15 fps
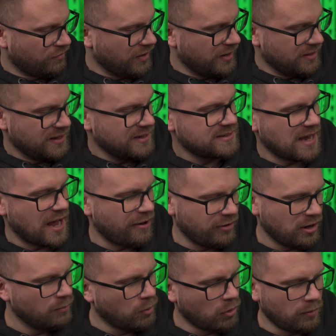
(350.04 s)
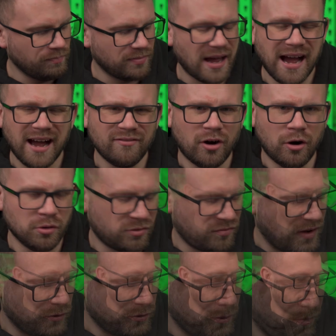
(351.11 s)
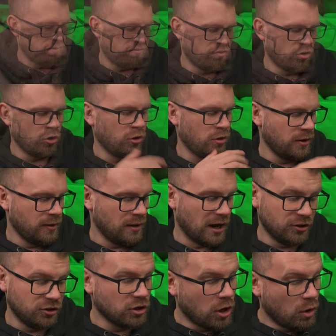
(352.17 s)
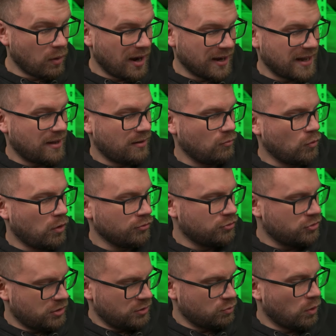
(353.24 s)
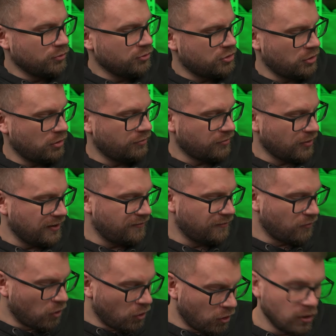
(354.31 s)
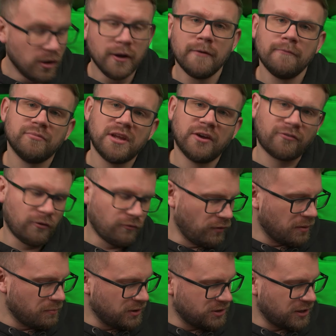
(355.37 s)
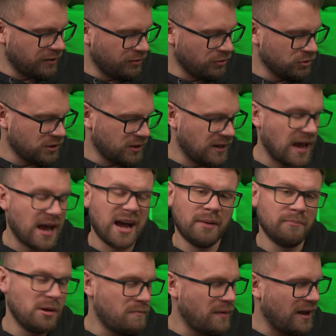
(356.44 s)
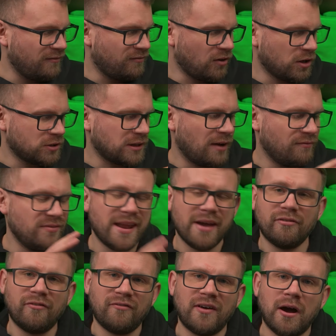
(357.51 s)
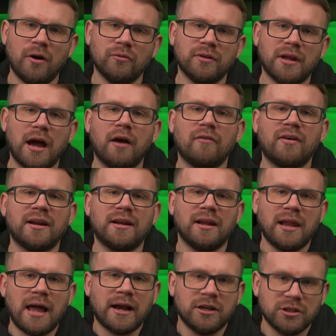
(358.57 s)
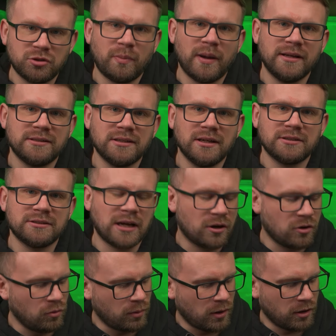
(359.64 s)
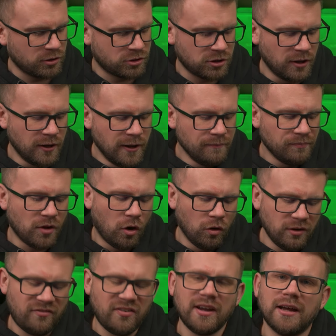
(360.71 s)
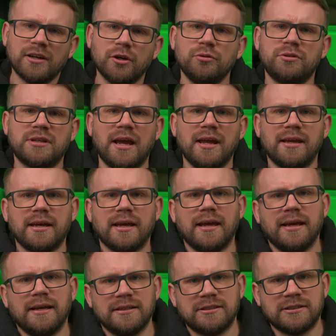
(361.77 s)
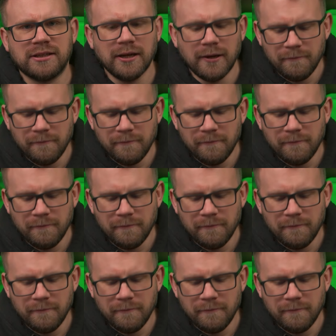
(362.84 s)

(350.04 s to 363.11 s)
in this area, but I've always found I prefer, and you know, I get there's 1, 2, 3, 4 different rig materials in there and my bait floss. I've never found that I've had a lack of space in this tackle box. The only thing I do take is